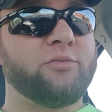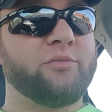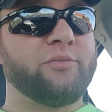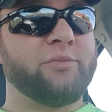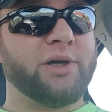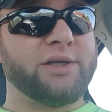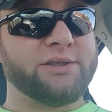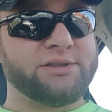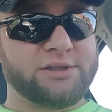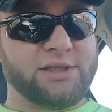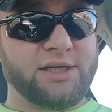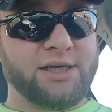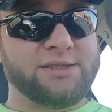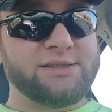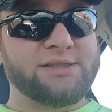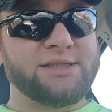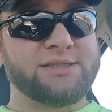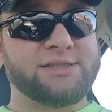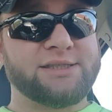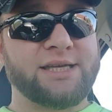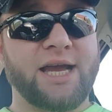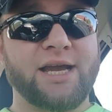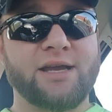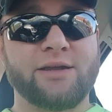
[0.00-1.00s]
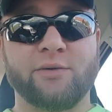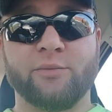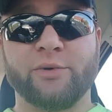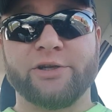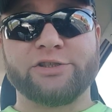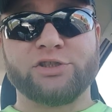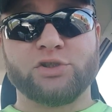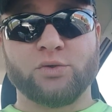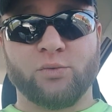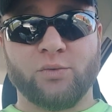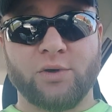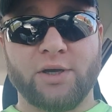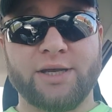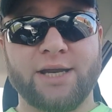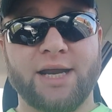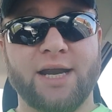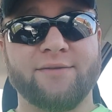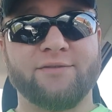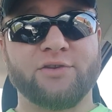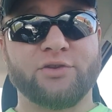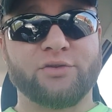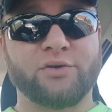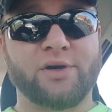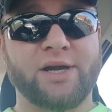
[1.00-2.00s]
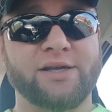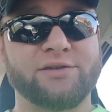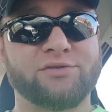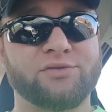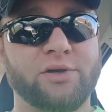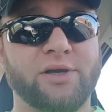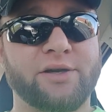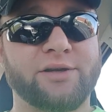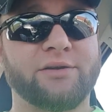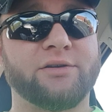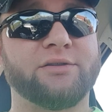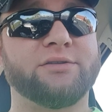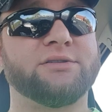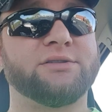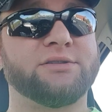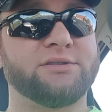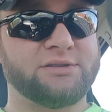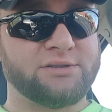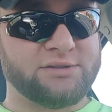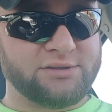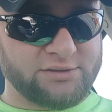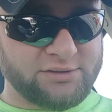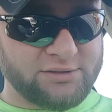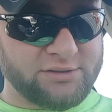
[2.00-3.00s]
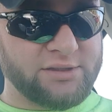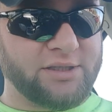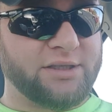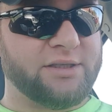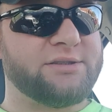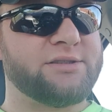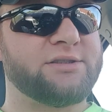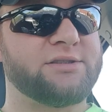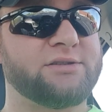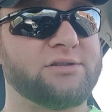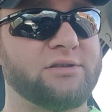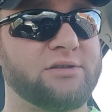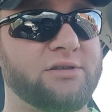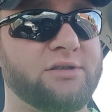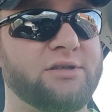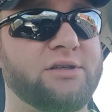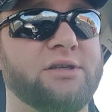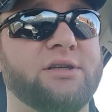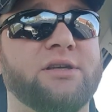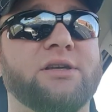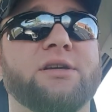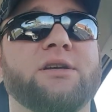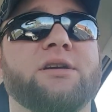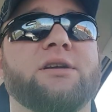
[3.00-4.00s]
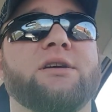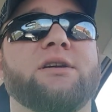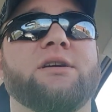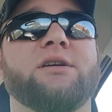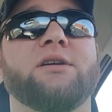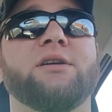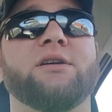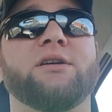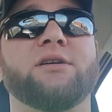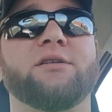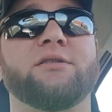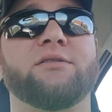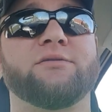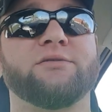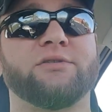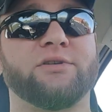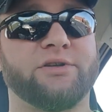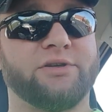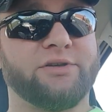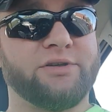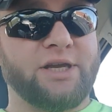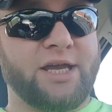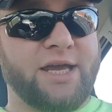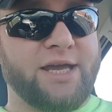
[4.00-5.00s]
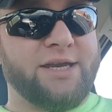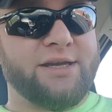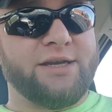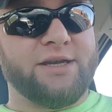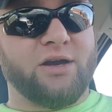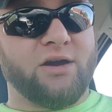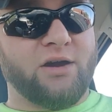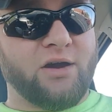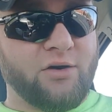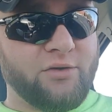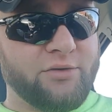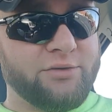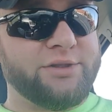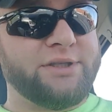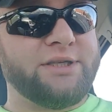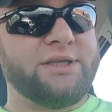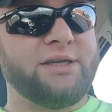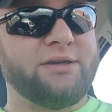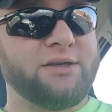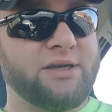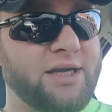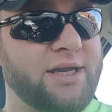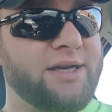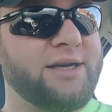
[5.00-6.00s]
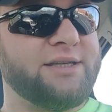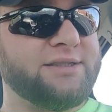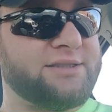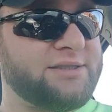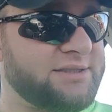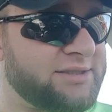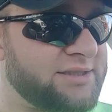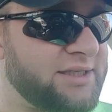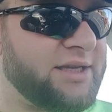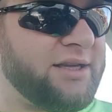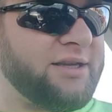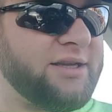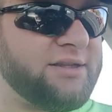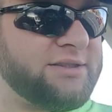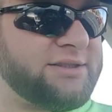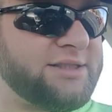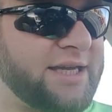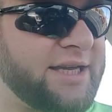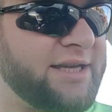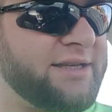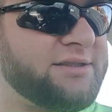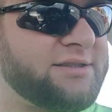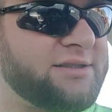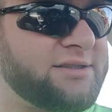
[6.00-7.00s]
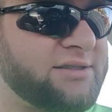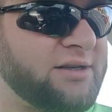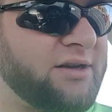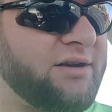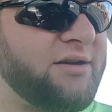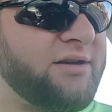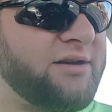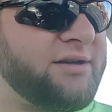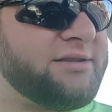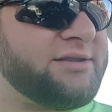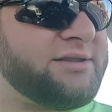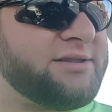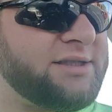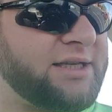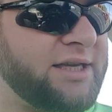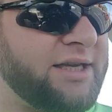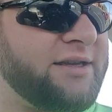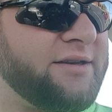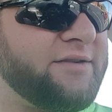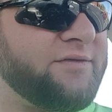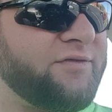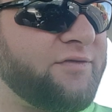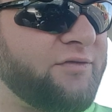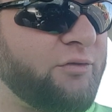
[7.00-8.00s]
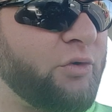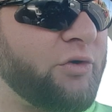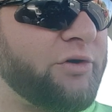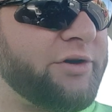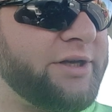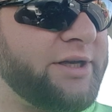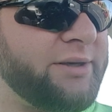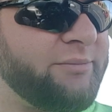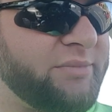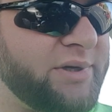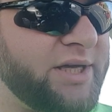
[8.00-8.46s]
but does exactly what you want out of a thrash record. It's weird. And it's 10 songs in 40